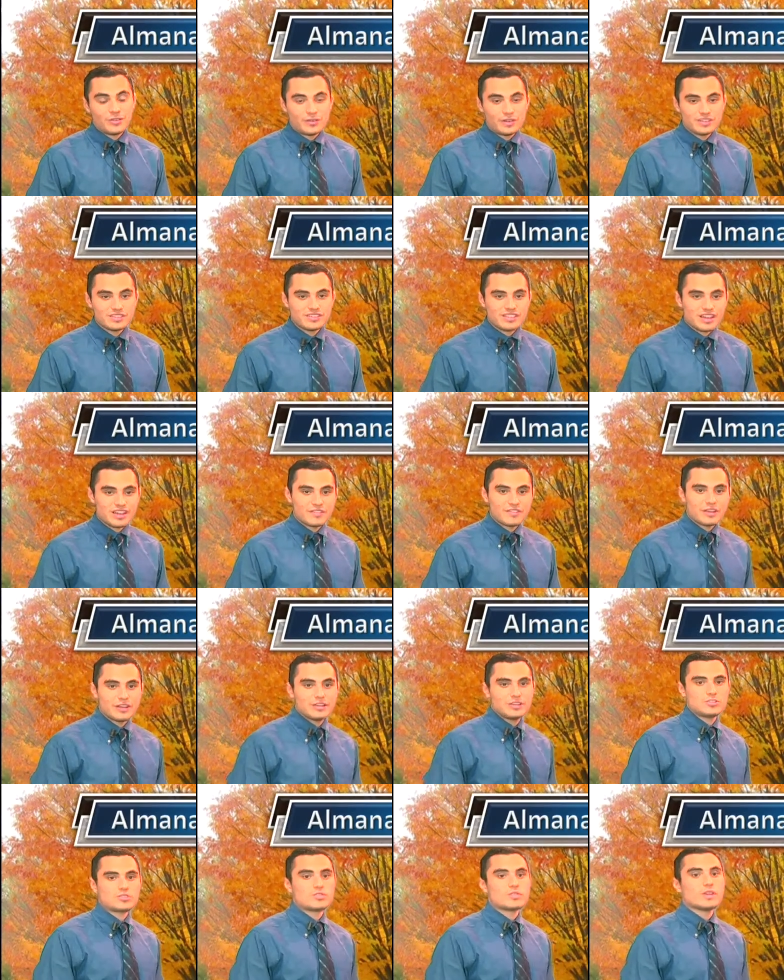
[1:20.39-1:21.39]
It was a
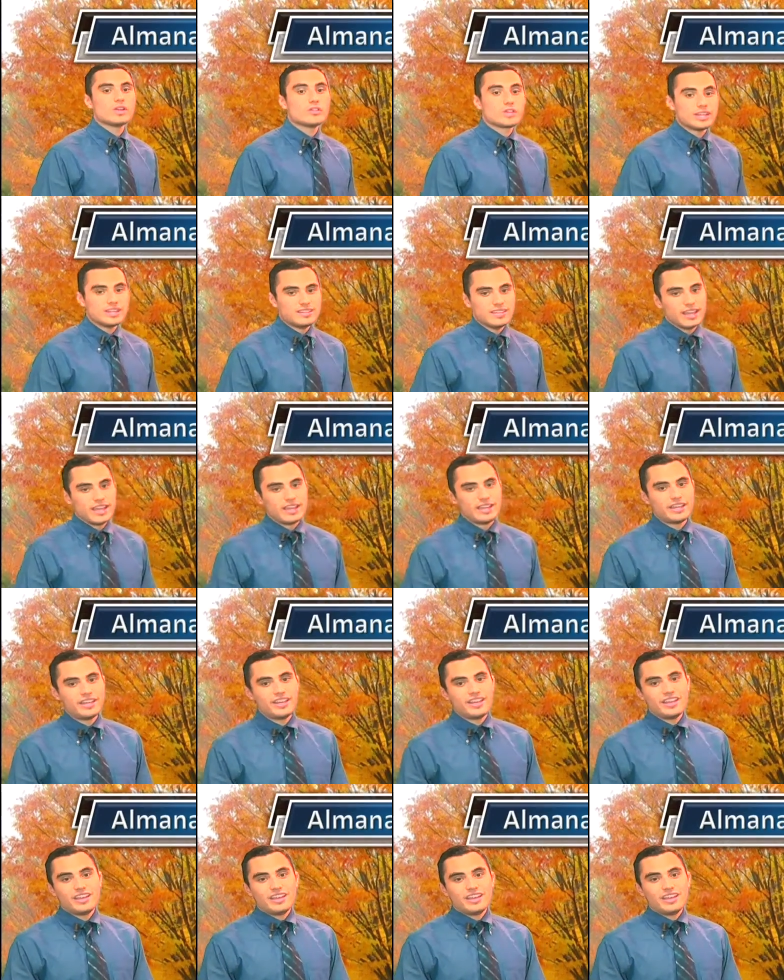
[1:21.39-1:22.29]
very dreary day.